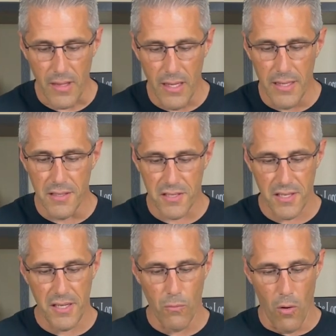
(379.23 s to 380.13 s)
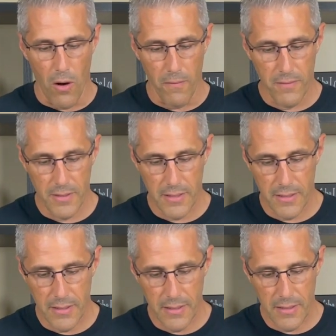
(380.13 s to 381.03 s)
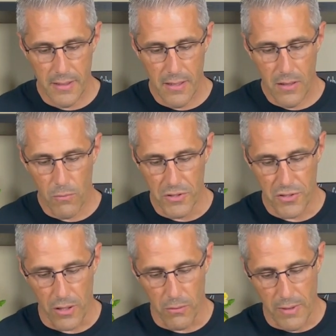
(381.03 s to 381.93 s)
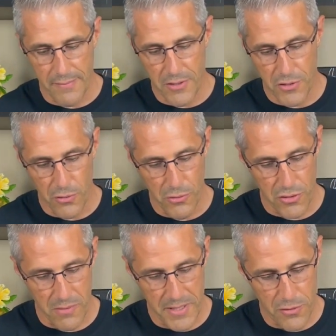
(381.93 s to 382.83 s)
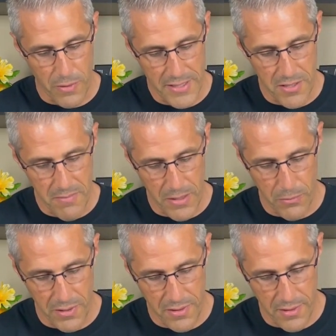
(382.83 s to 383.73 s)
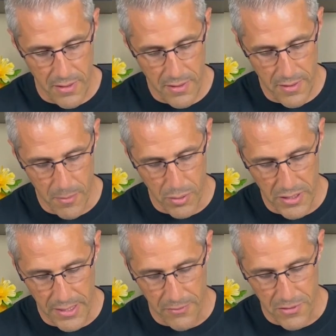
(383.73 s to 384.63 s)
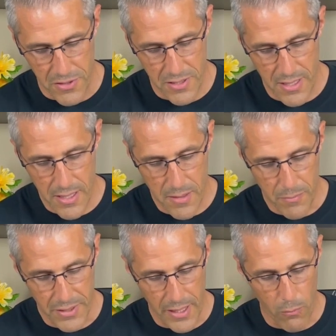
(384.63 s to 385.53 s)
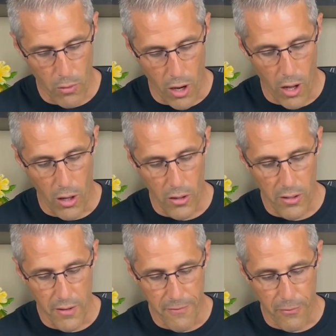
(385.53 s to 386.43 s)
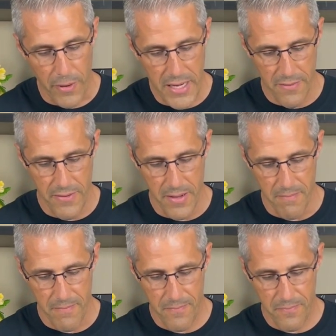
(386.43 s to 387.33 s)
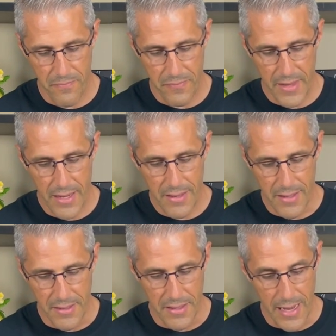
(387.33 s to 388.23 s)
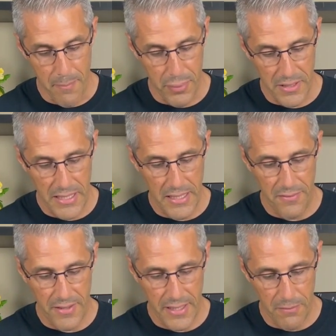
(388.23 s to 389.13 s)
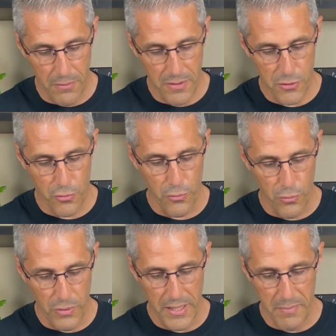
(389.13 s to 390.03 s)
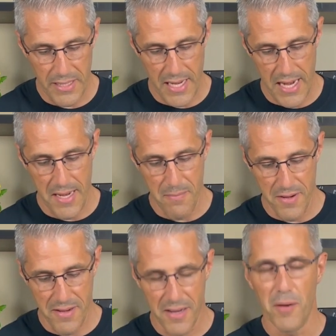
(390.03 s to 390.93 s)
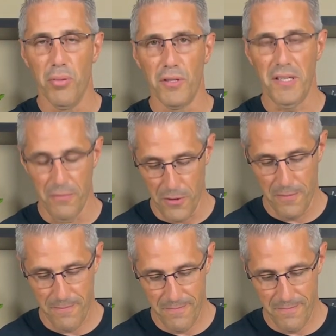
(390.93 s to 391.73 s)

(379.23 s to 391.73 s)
in the city wall. When Saul arrived in Jerusalem, he tried to meet with the believers, but they were all afraid of him. They did not believe he truly became a believer.